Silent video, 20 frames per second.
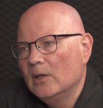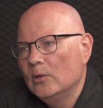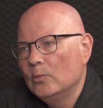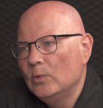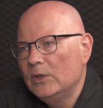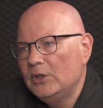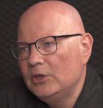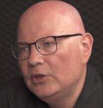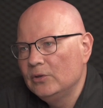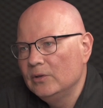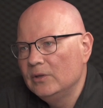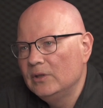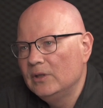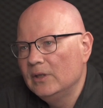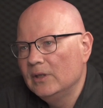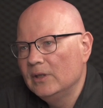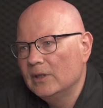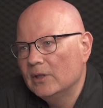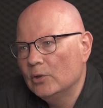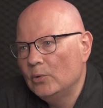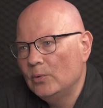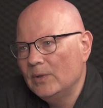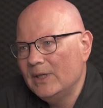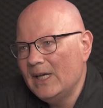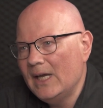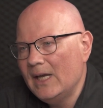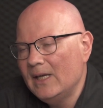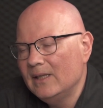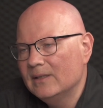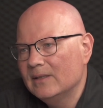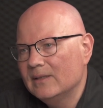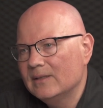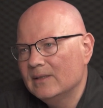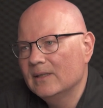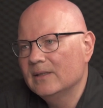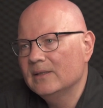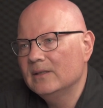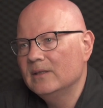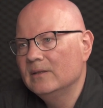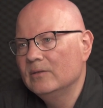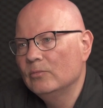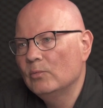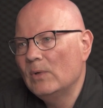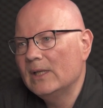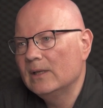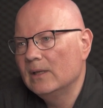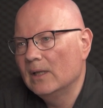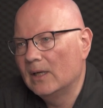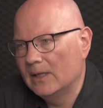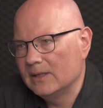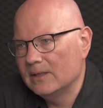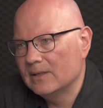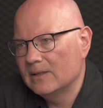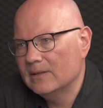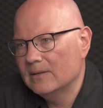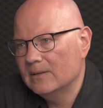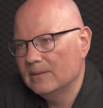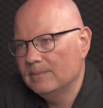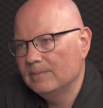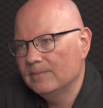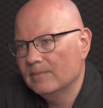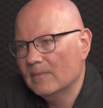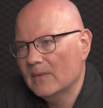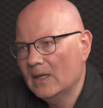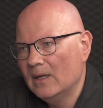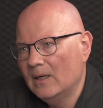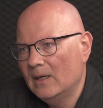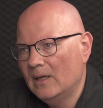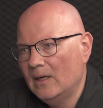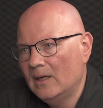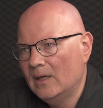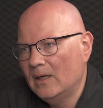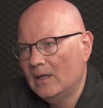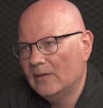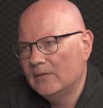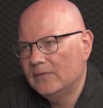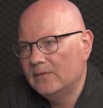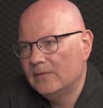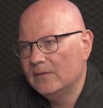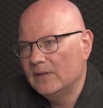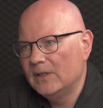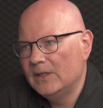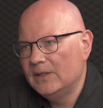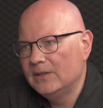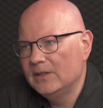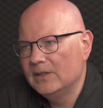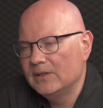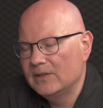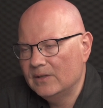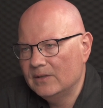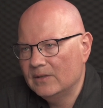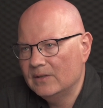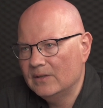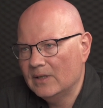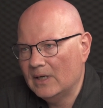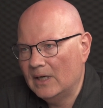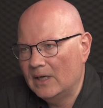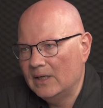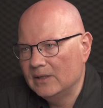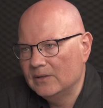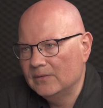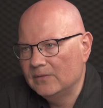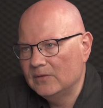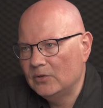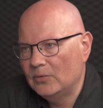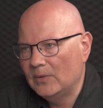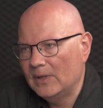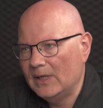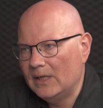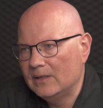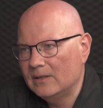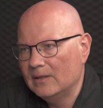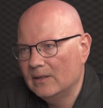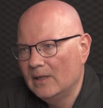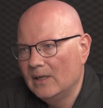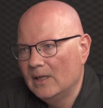we should create certain red lines in this kind of trade,